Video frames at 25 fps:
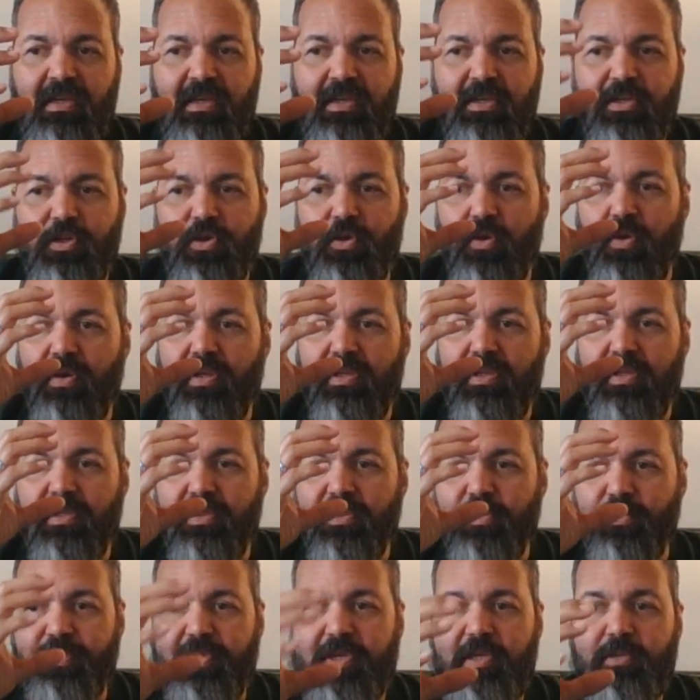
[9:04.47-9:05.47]

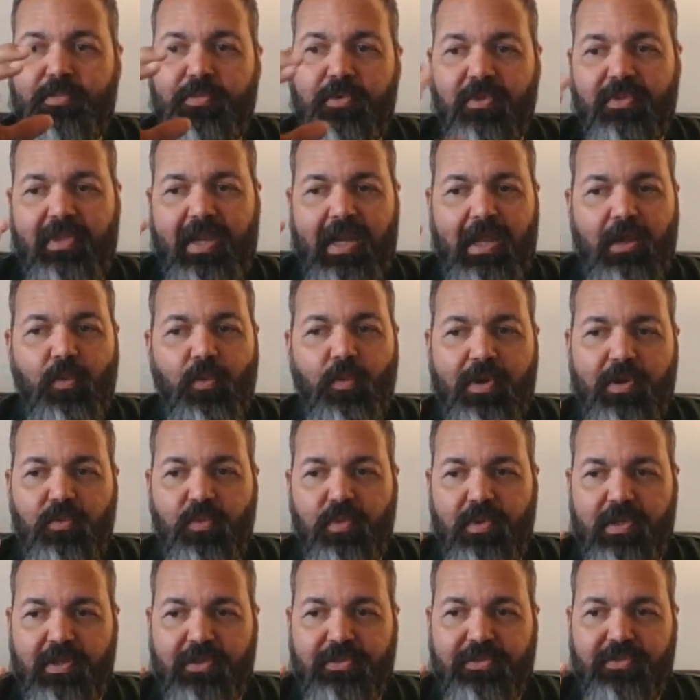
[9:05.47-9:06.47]
The people that I went
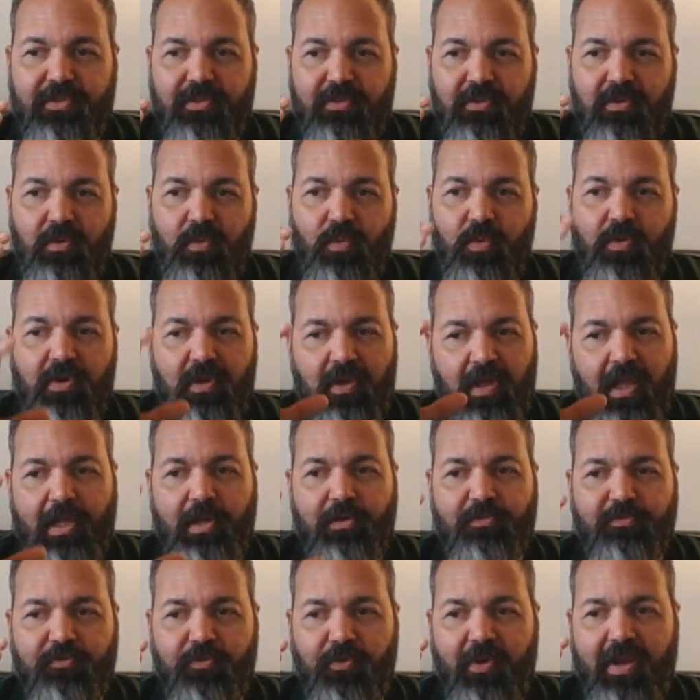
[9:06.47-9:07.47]
with were a lot
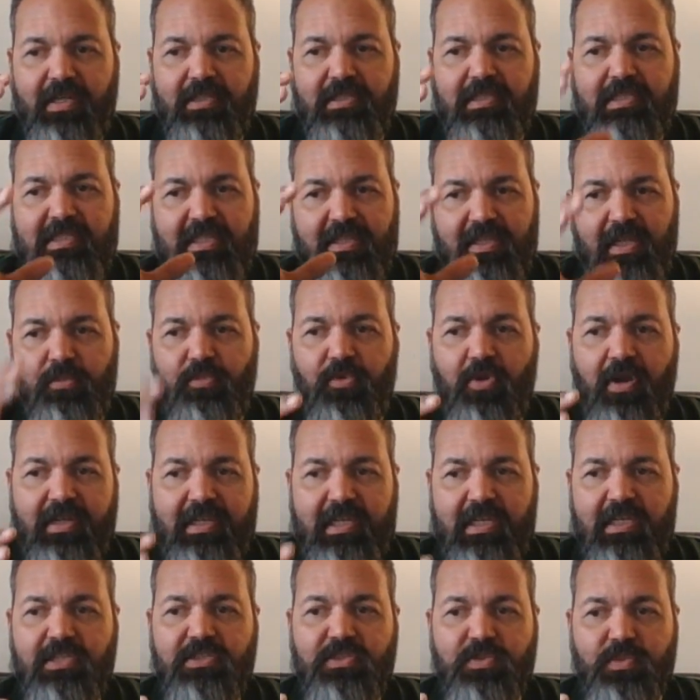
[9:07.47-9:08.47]
of friends, and they brought
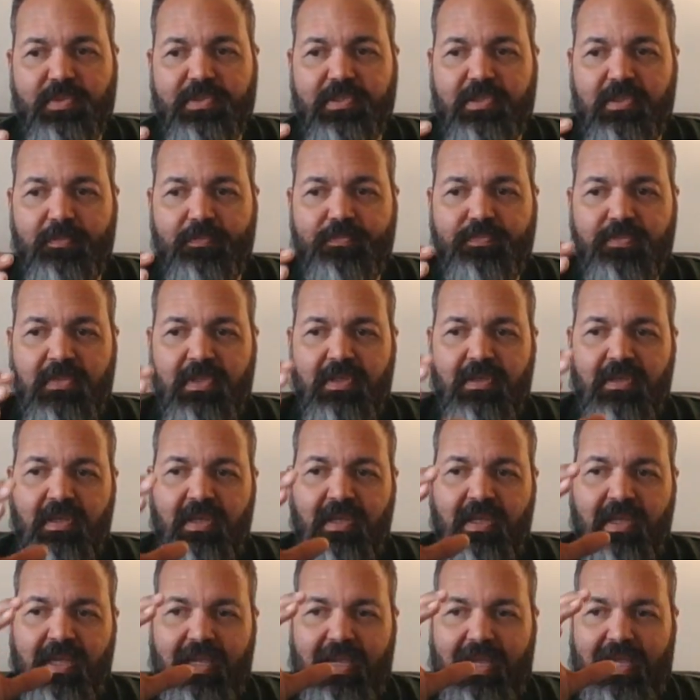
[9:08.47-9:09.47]
kids with them.
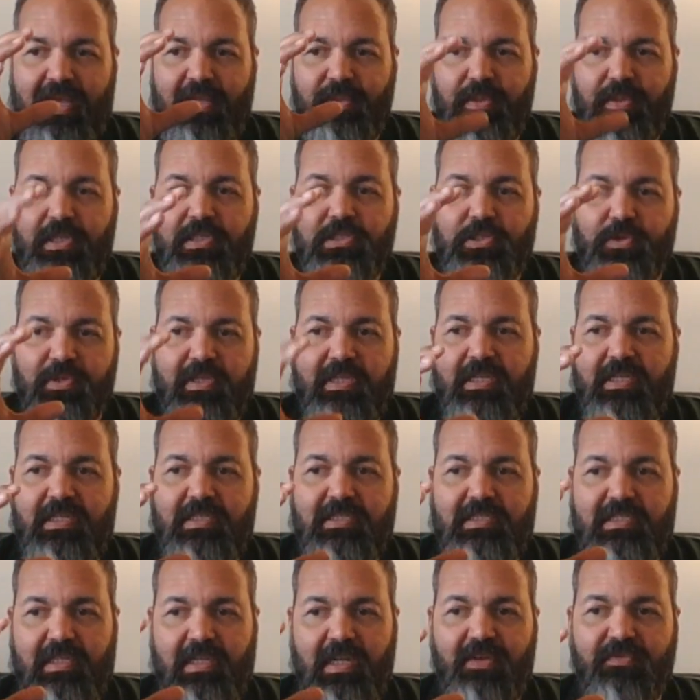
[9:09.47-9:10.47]
And these are
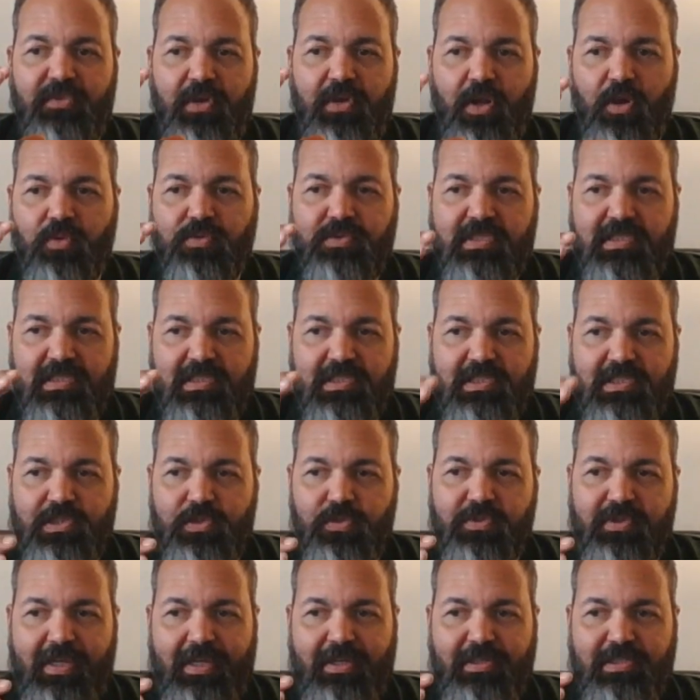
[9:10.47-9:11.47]
kids that I've known since
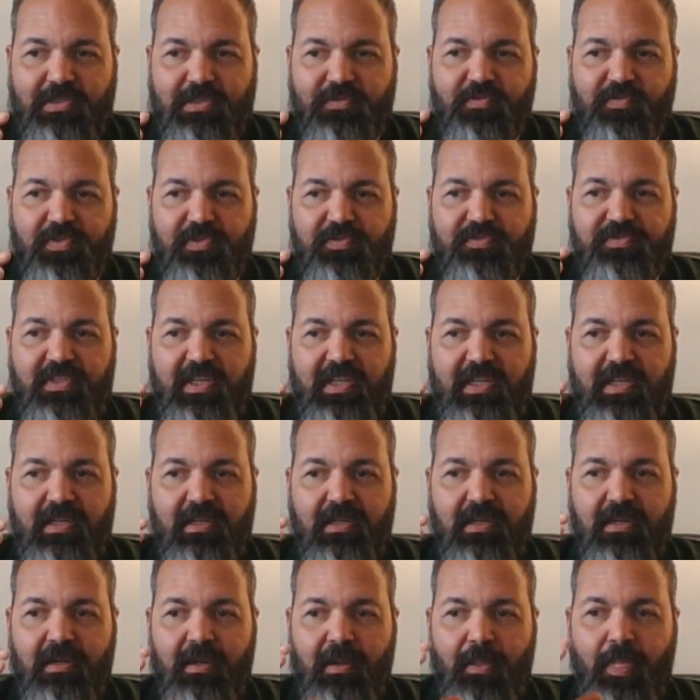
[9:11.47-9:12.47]

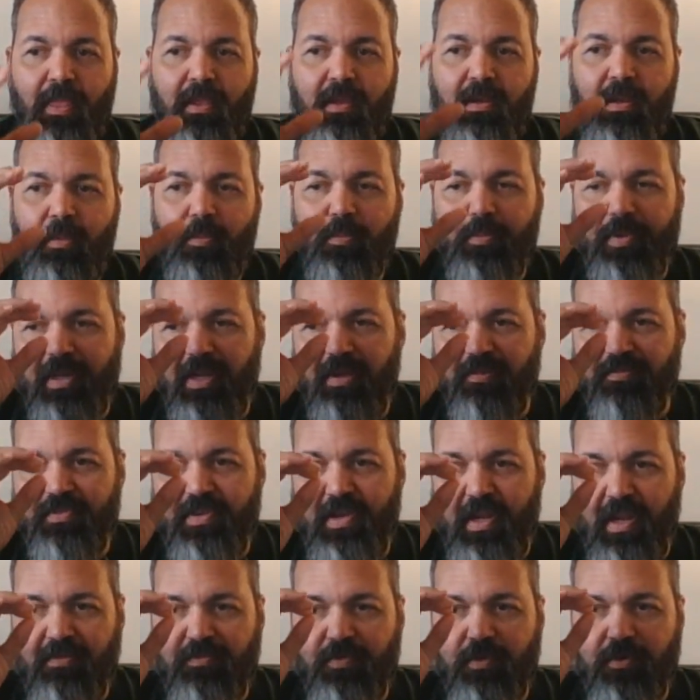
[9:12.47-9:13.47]
2015, but I've
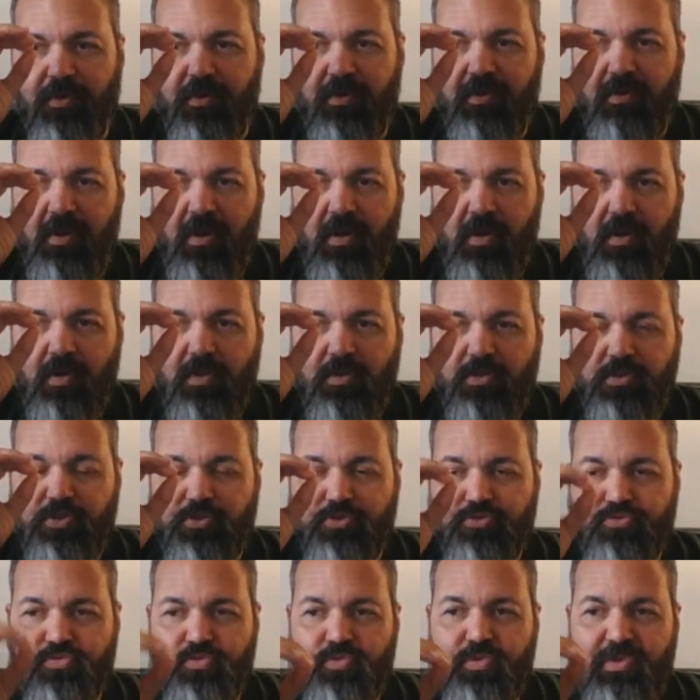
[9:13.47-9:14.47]
never
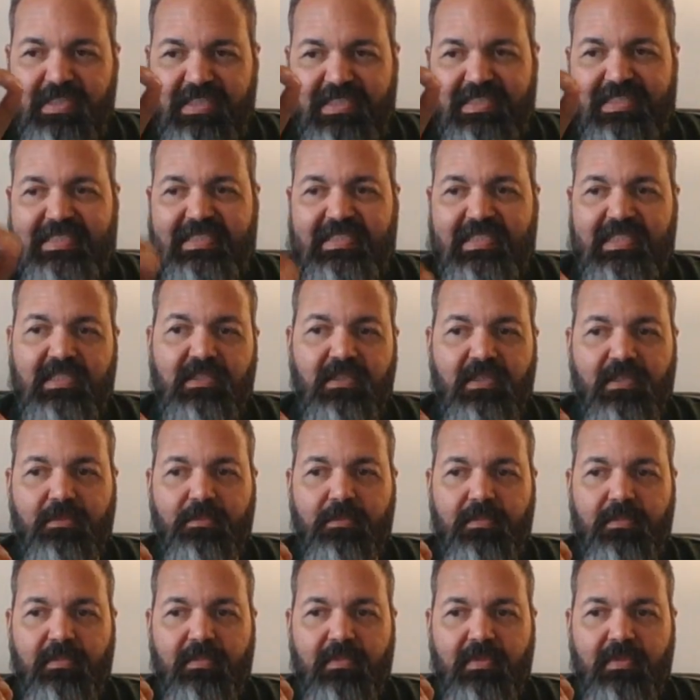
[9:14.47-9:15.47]
truly seen them.